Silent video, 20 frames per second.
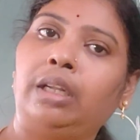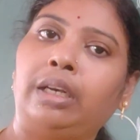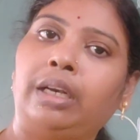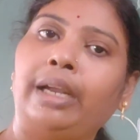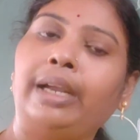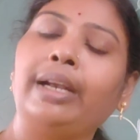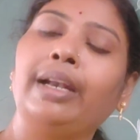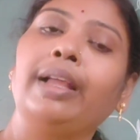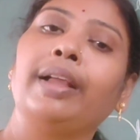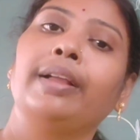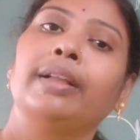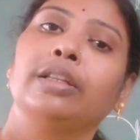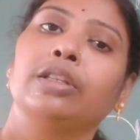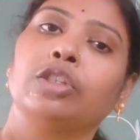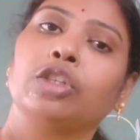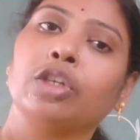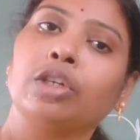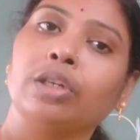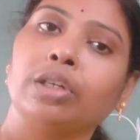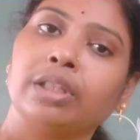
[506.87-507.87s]
right?
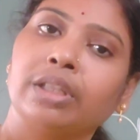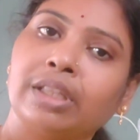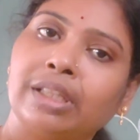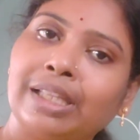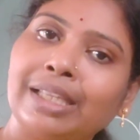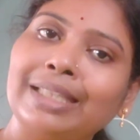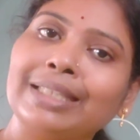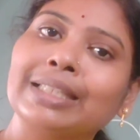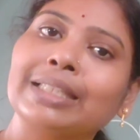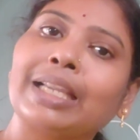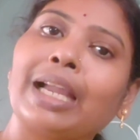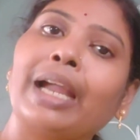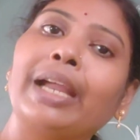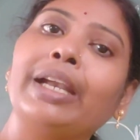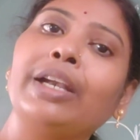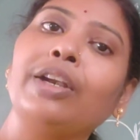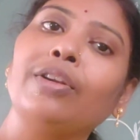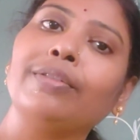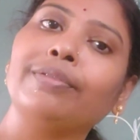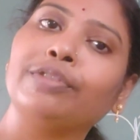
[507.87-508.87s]
So this
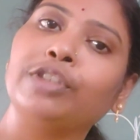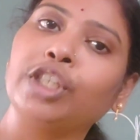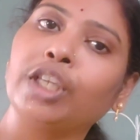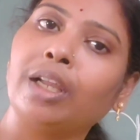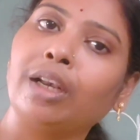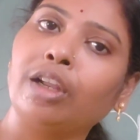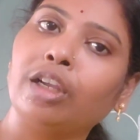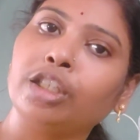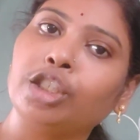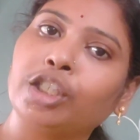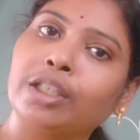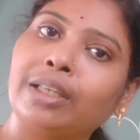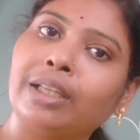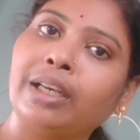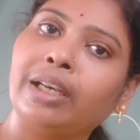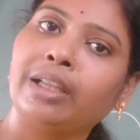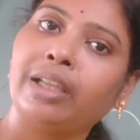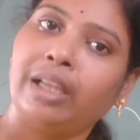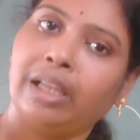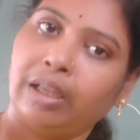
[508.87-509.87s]
kind of
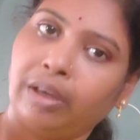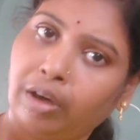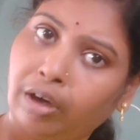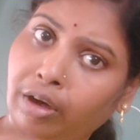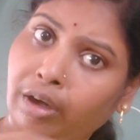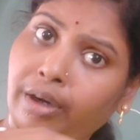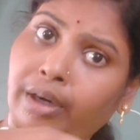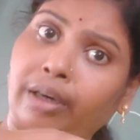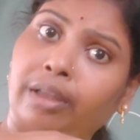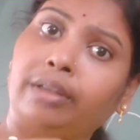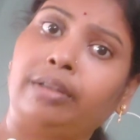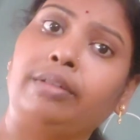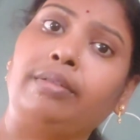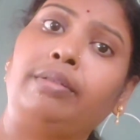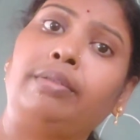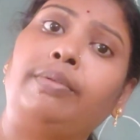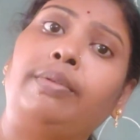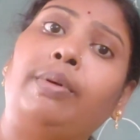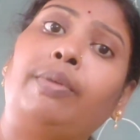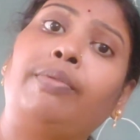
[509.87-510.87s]
geological or
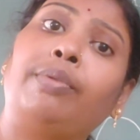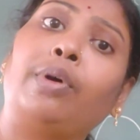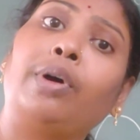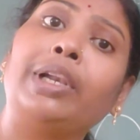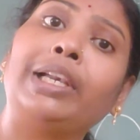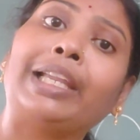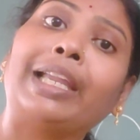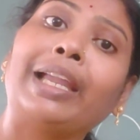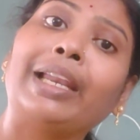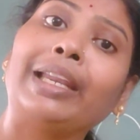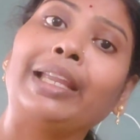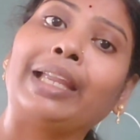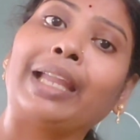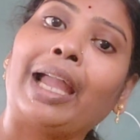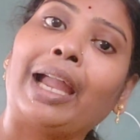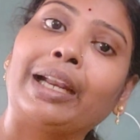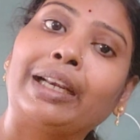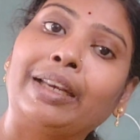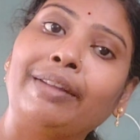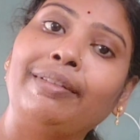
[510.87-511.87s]
volcanic
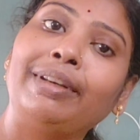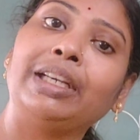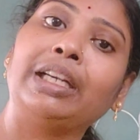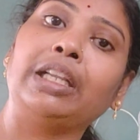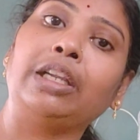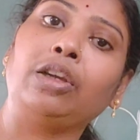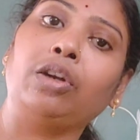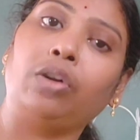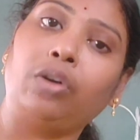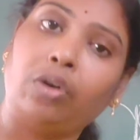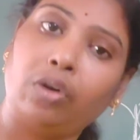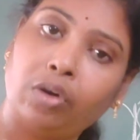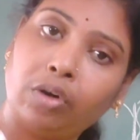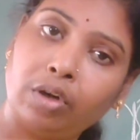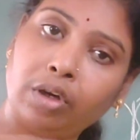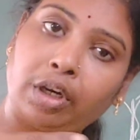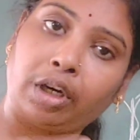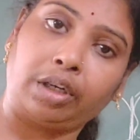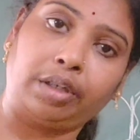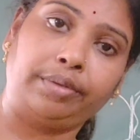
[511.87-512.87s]
activity
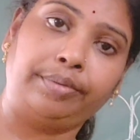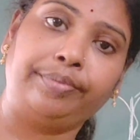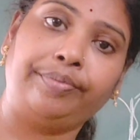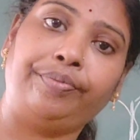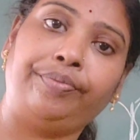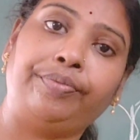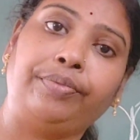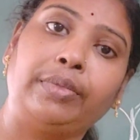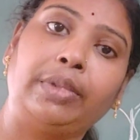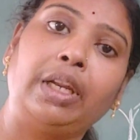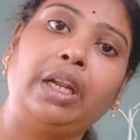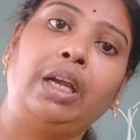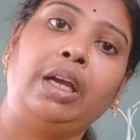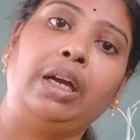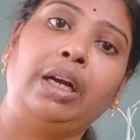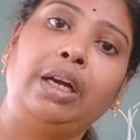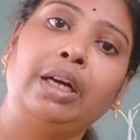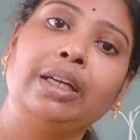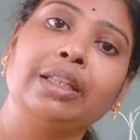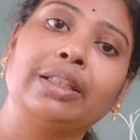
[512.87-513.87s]
or
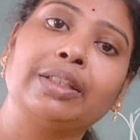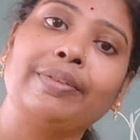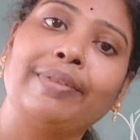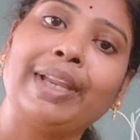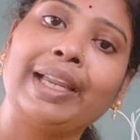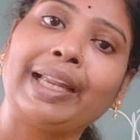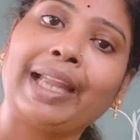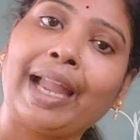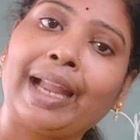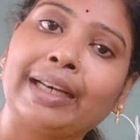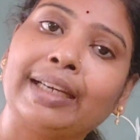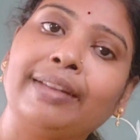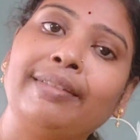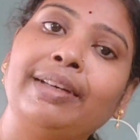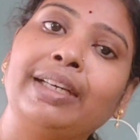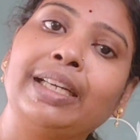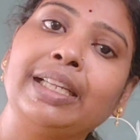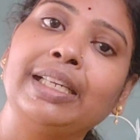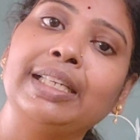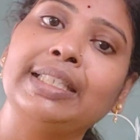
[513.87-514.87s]
earthquake
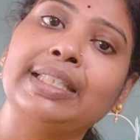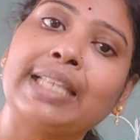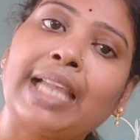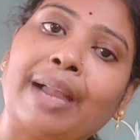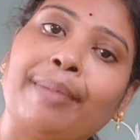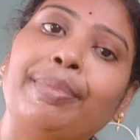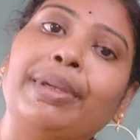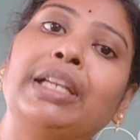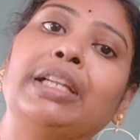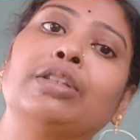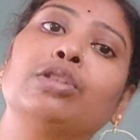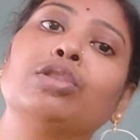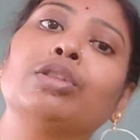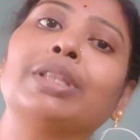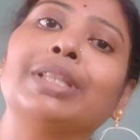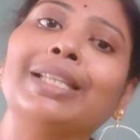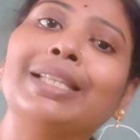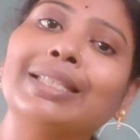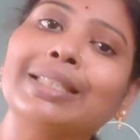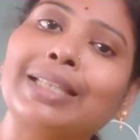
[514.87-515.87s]
activity is happening. So
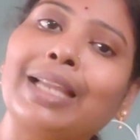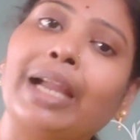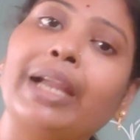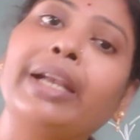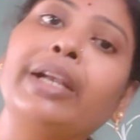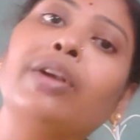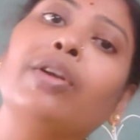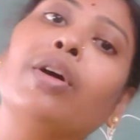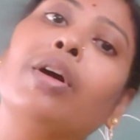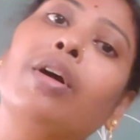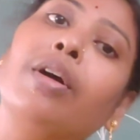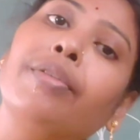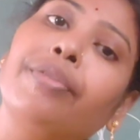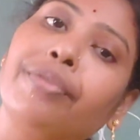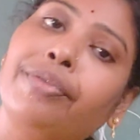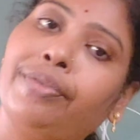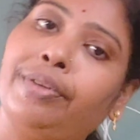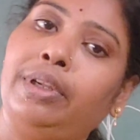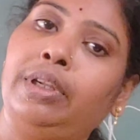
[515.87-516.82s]
this kind of